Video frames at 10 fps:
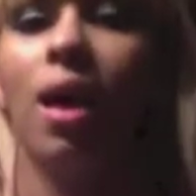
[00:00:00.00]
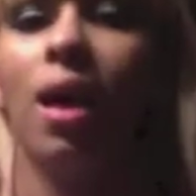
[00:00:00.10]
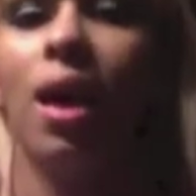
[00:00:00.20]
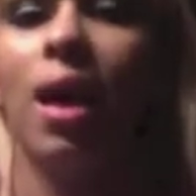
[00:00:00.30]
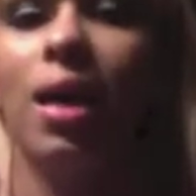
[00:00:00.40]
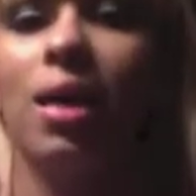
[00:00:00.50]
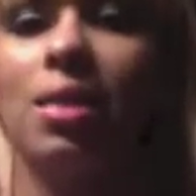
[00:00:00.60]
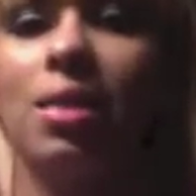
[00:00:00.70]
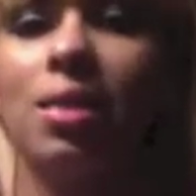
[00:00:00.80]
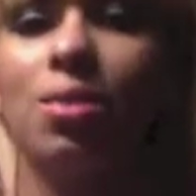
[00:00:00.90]

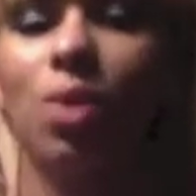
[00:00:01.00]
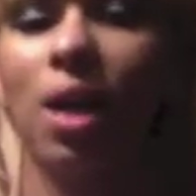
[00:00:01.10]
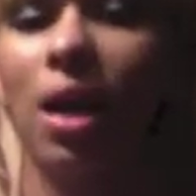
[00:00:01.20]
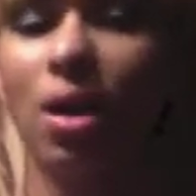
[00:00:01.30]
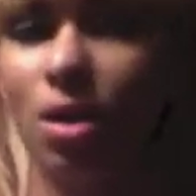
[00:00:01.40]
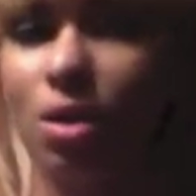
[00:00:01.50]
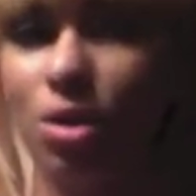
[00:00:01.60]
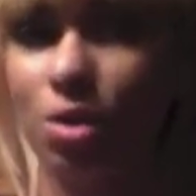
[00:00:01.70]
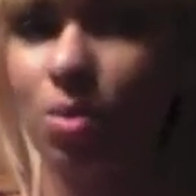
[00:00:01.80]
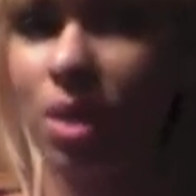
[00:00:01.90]
has what I call a
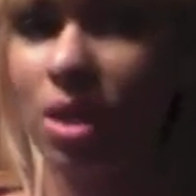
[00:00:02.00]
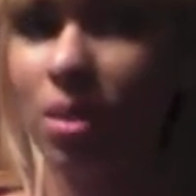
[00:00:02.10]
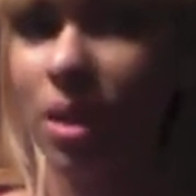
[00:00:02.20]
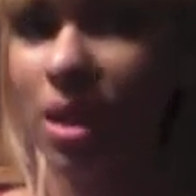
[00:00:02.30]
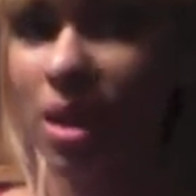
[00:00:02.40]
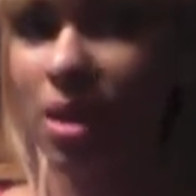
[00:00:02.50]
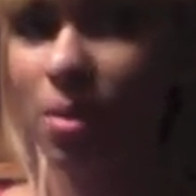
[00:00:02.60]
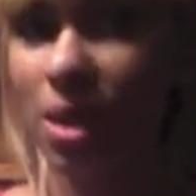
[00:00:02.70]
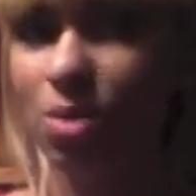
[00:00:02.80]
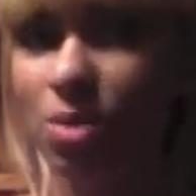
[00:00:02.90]
true Money in the Bank ladder
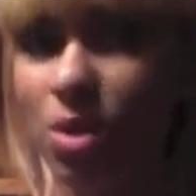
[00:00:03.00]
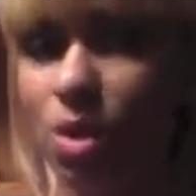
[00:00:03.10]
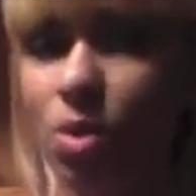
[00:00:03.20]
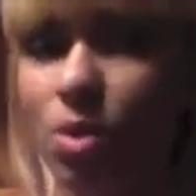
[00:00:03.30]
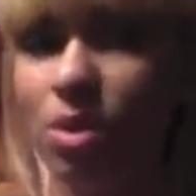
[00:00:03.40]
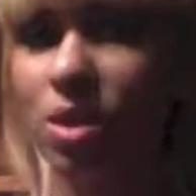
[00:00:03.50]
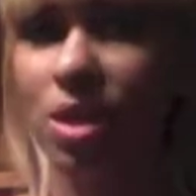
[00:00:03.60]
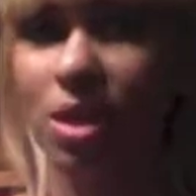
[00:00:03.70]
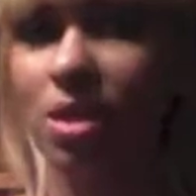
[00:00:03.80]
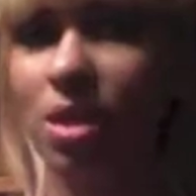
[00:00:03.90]
match where no one was
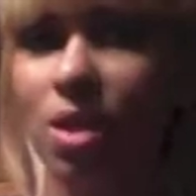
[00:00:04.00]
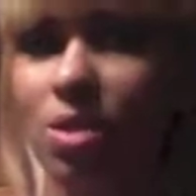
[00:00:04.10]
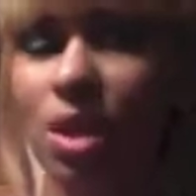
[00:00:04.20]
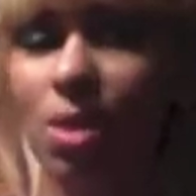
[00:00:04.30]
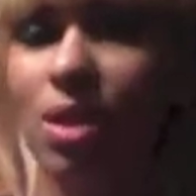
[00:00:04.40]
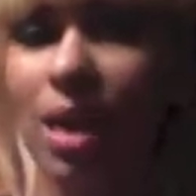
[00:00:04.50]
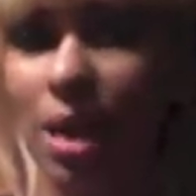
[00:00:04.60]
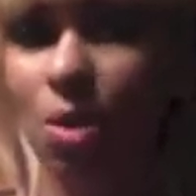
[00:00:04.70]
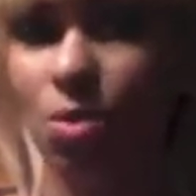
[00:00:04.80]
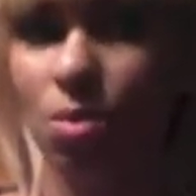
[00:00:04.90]
gonna get a title shot
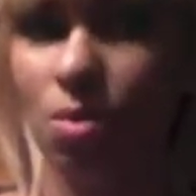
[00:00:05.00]
without